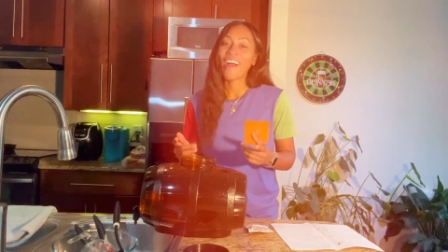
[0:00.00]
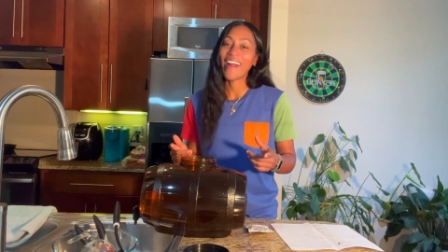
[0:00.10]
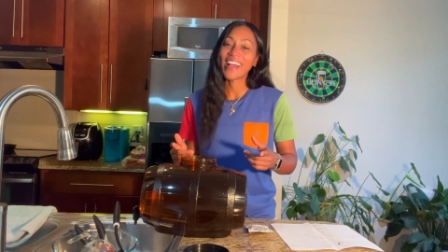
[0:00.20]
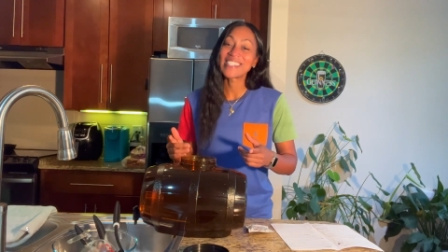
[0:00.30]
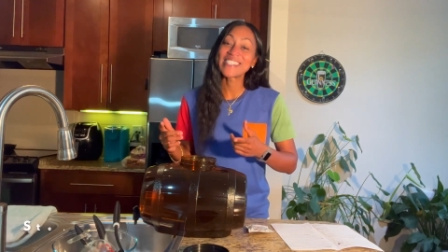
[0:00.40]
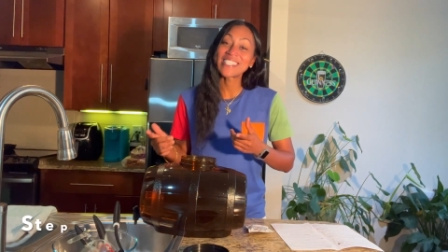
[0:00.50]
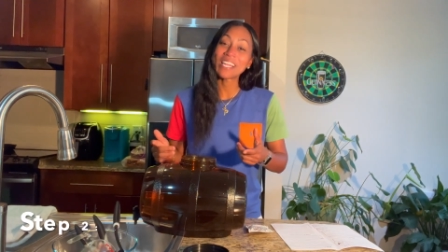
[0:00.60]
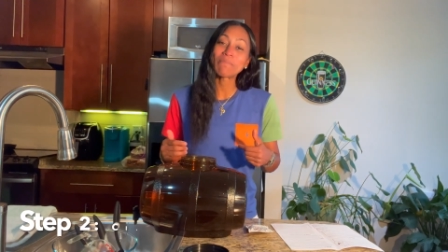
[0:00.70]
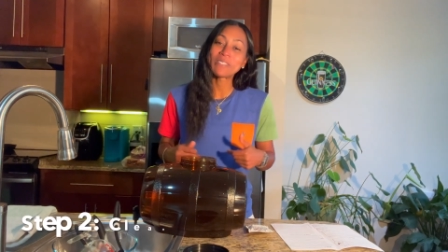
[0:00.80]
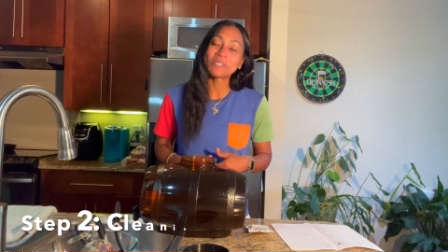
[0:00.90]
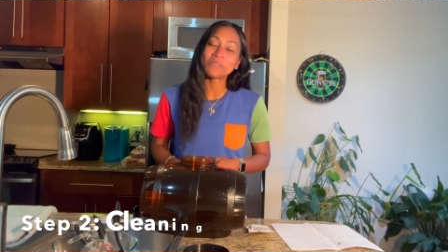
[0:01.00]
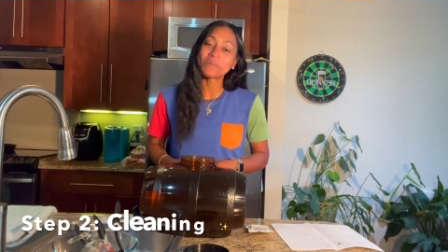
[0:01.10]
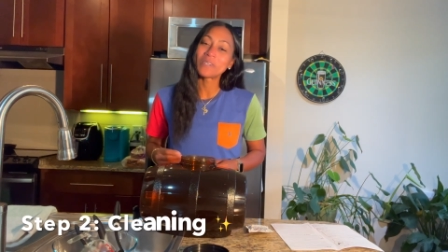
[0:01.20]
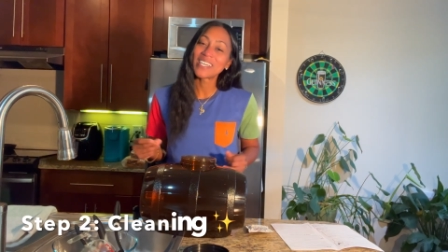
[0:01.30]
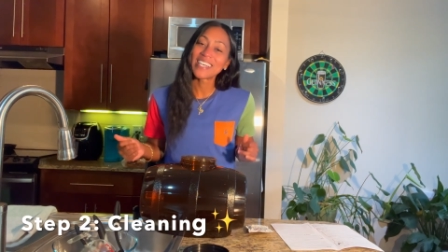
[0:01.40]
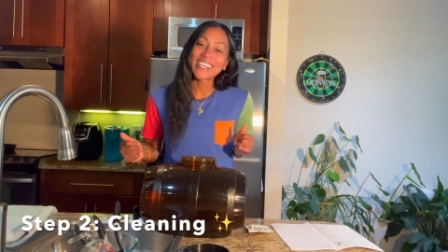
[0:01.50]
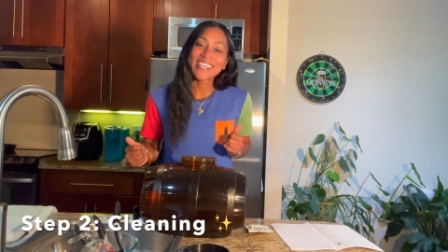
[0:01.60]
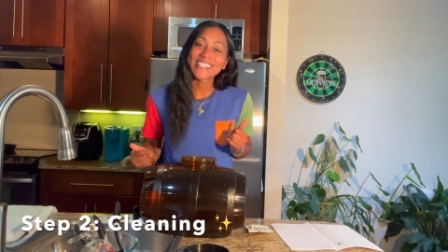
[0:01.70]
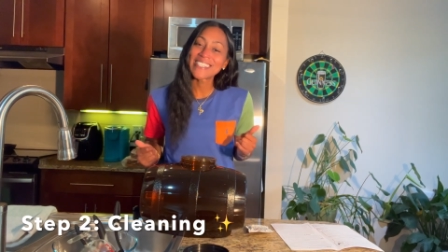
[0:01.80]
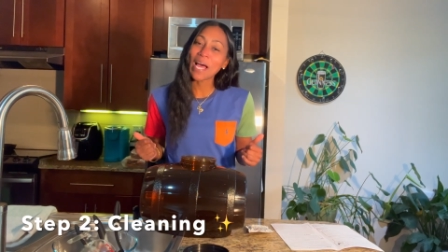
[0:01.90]
right, step 2.
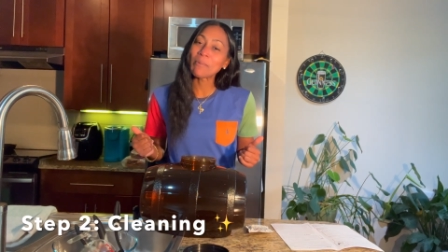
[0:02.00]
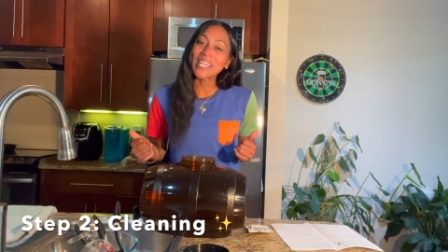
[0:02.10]
It's time to